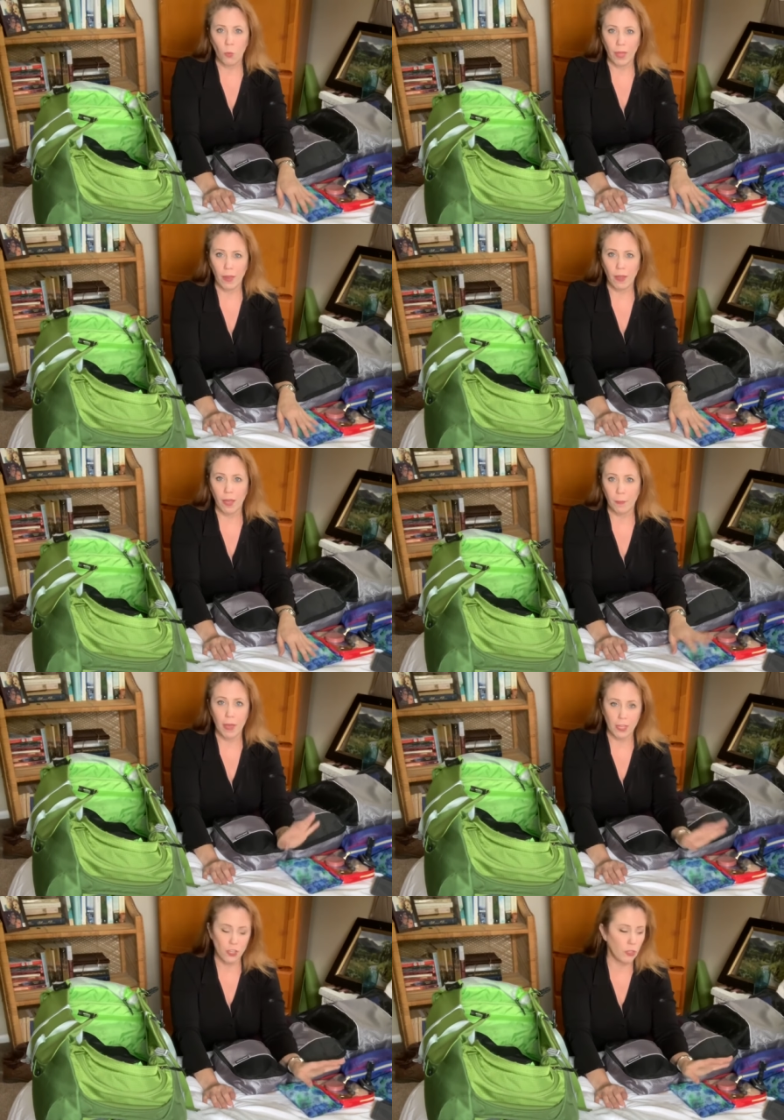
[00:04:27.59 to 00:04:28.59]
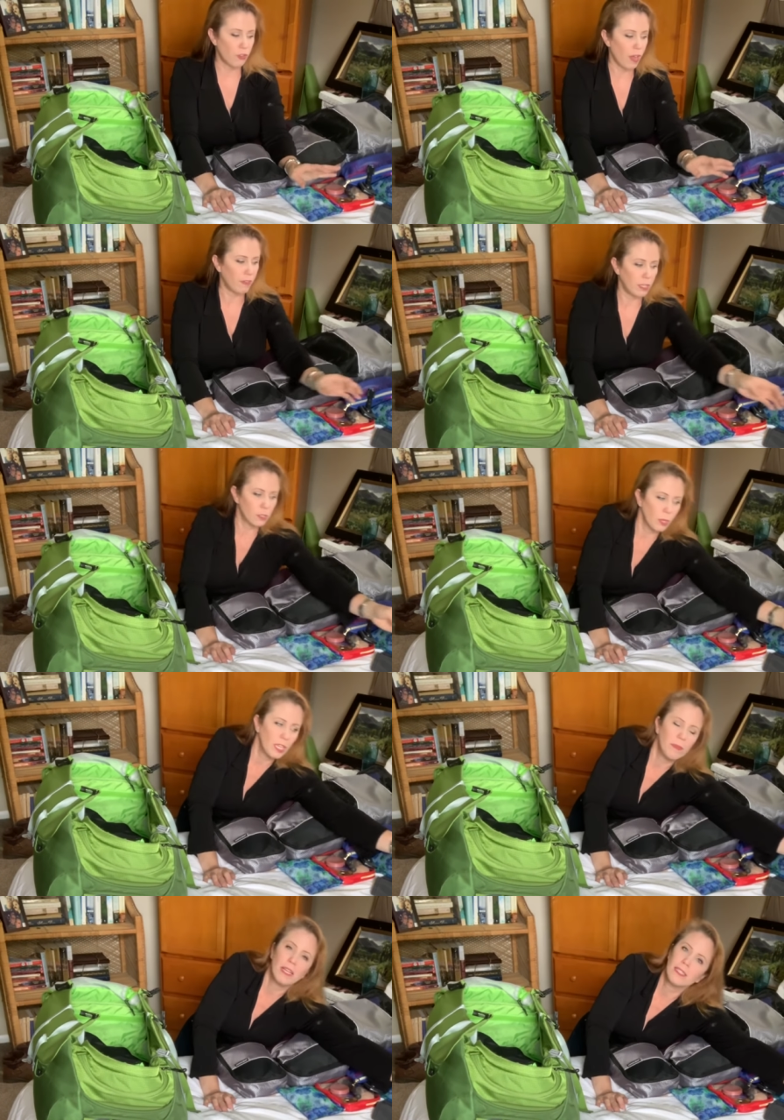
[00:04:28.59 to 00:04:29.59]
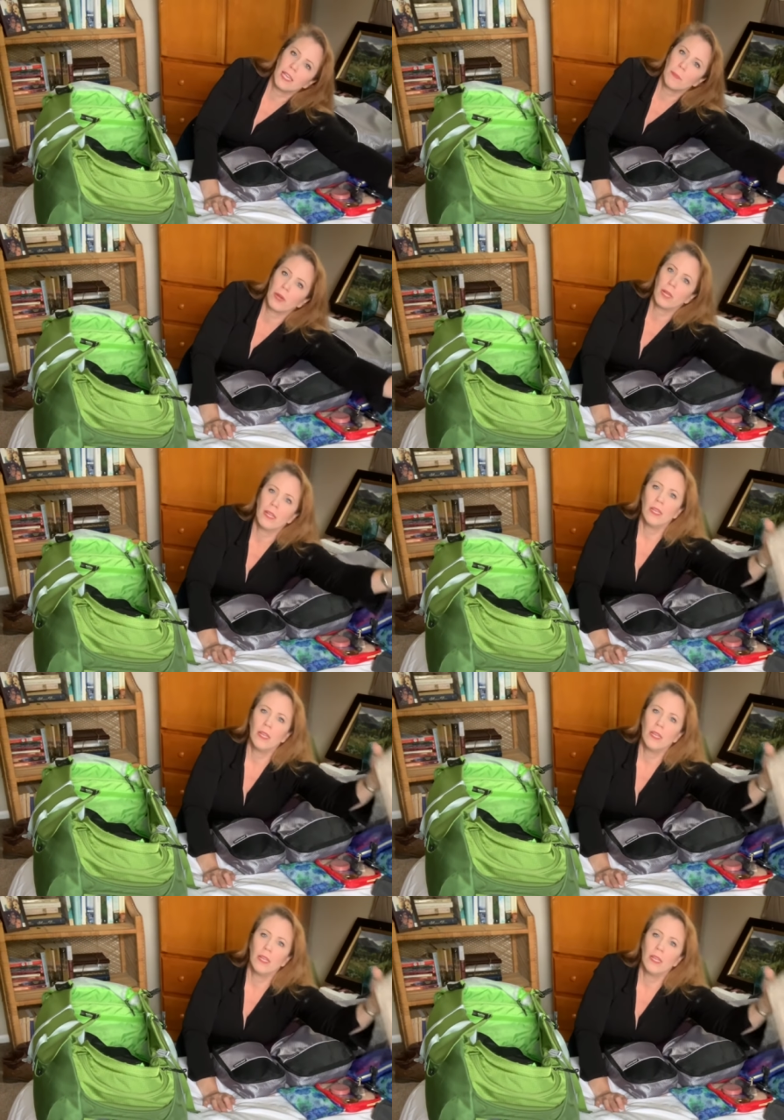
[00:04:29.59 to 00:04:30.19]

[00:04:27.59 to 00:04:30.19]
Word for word: when I'm actually traveling. So I keep that separate.